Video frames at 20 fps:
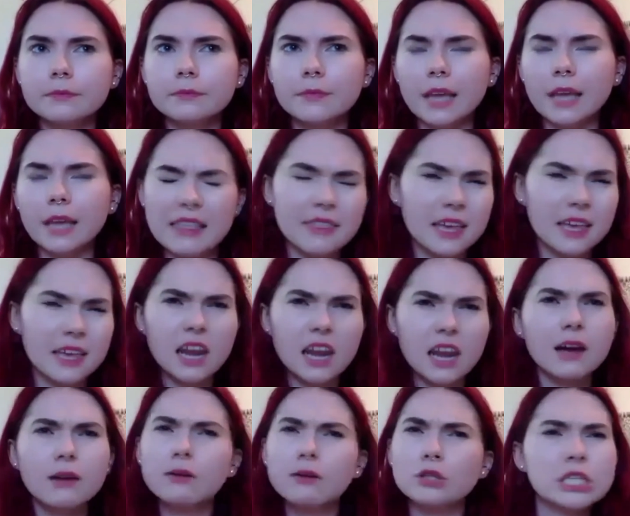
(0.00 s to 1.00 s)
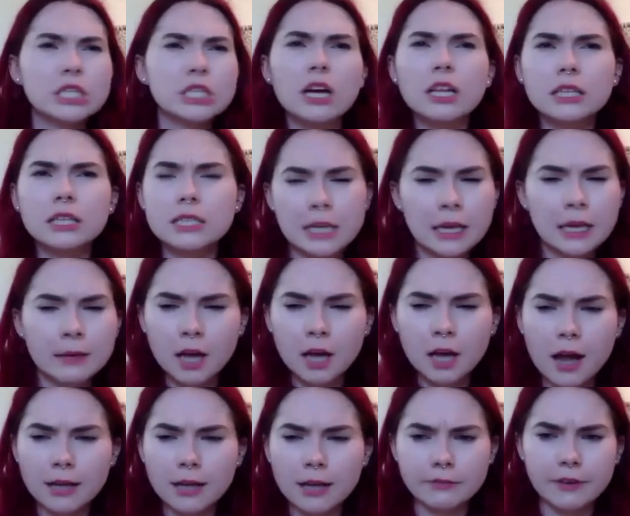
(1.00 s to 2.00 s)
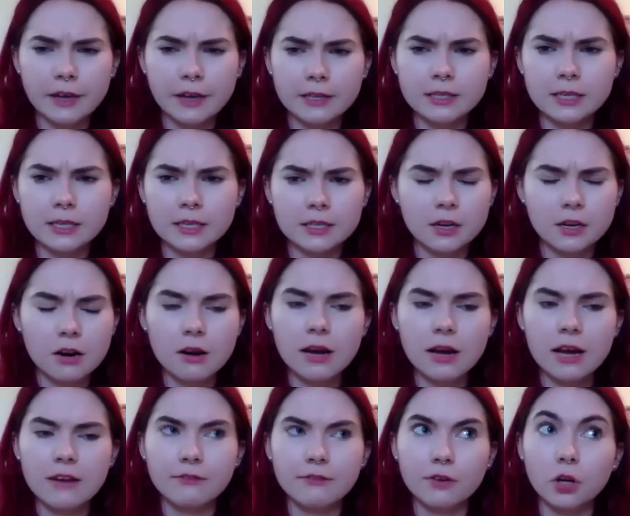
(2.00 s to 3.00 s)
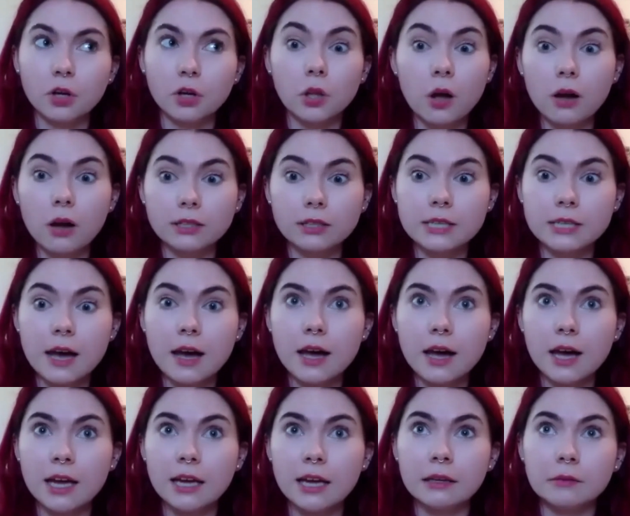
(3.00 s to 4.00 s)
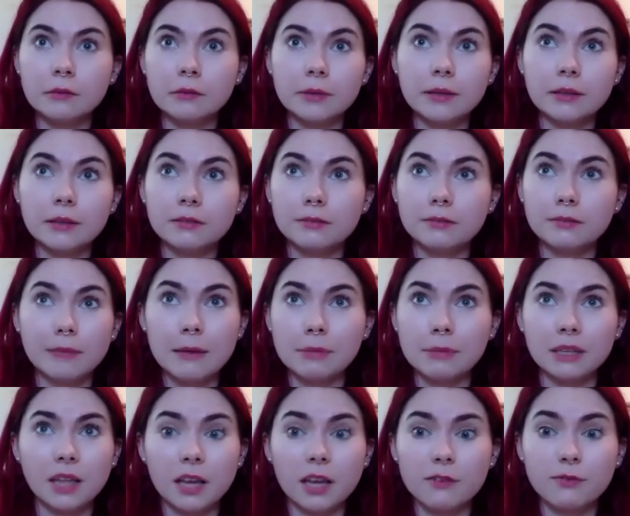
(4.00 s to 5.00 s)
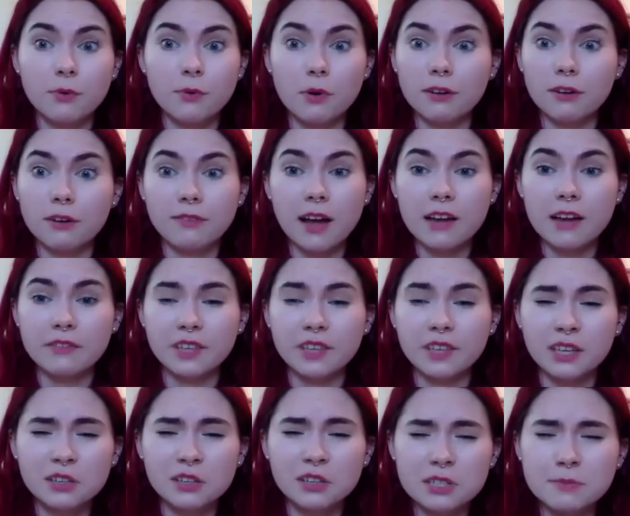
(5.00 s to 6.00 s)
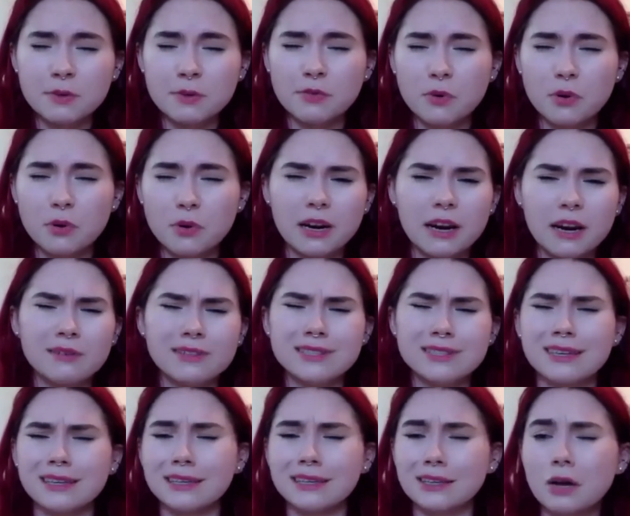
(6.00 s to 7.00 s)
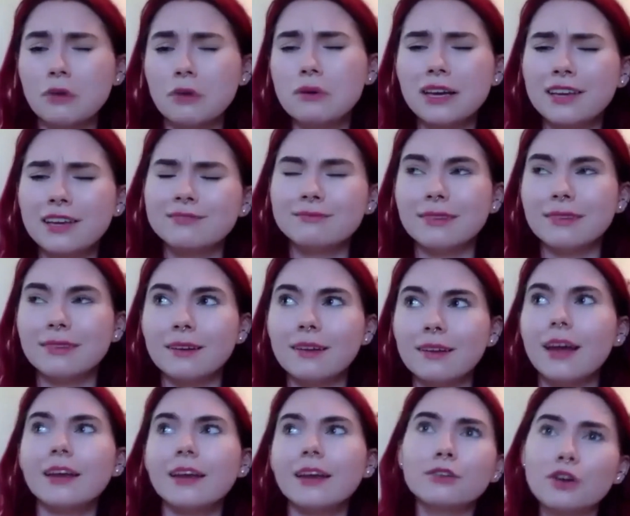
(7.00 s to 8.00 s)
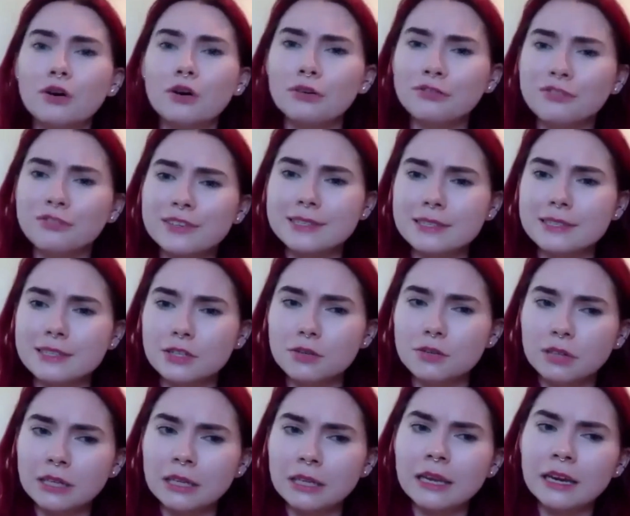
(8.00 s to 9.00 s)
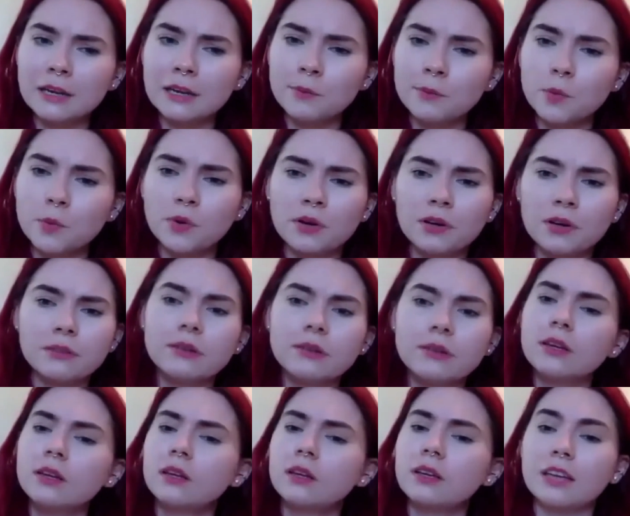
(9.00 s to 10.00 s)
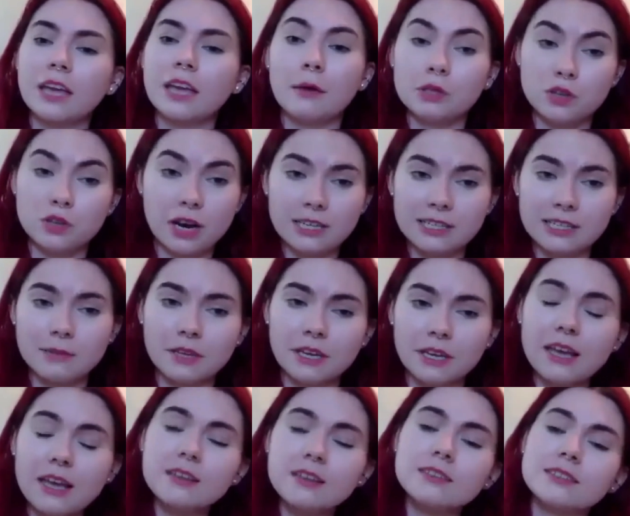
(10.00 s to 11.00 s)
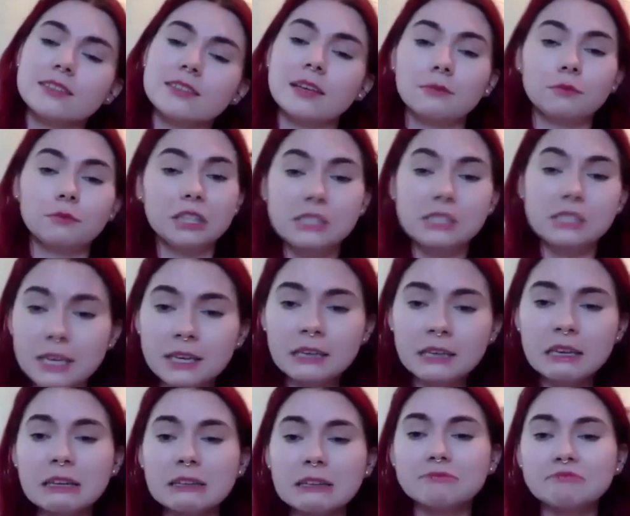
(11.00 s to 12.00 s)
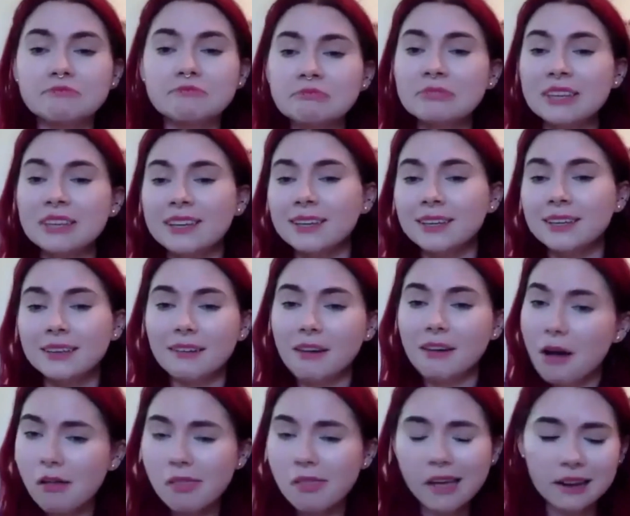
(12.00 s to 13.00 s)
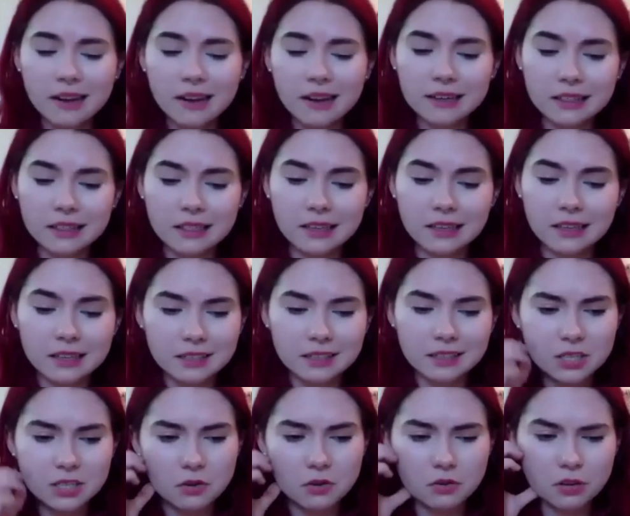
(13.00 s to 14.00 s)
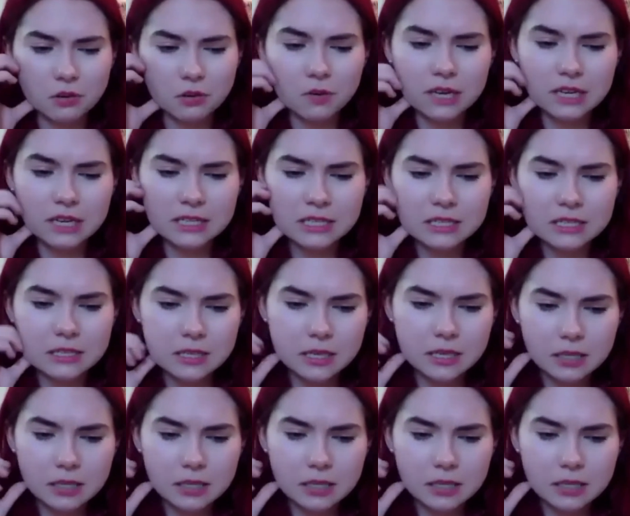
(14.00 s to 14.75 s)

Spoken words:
then I was on the same kind of SSRI for a long time, maybe like 4 or 5 years before I was like, you know what? I don't know if this is doing it anymore. Can we try something else? And then we did, and all that kind of thing. So there was